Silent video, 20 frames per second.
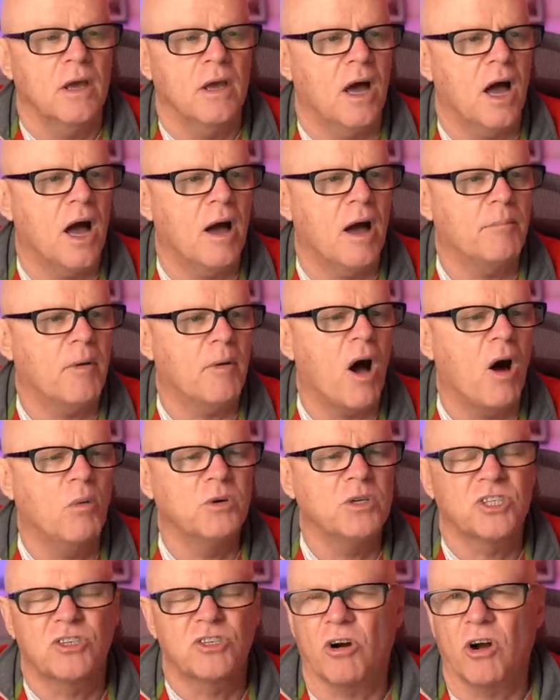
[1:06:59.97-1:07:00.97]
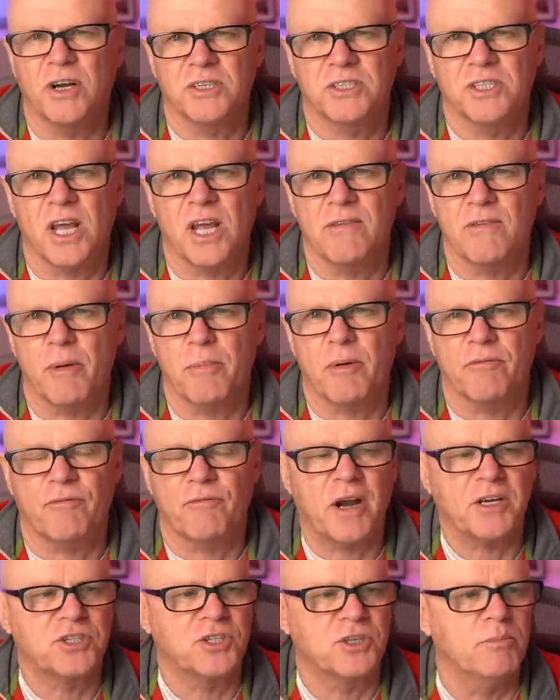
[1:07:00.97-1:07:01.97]
I would try and save up a
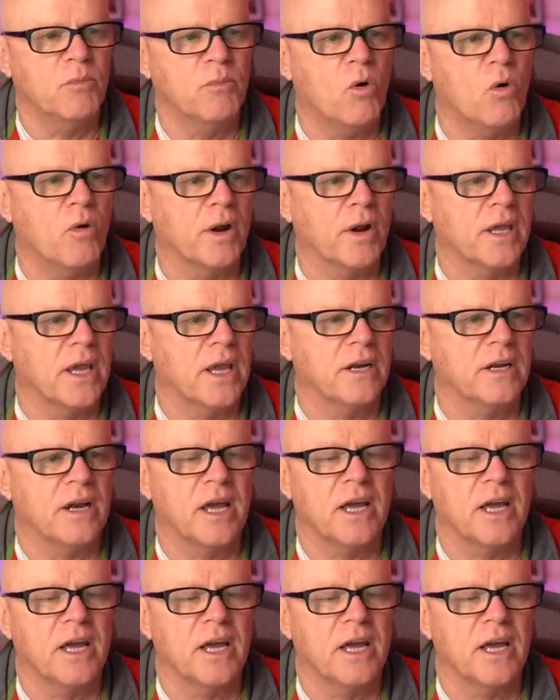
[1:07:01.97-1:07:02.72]
fraction more and get an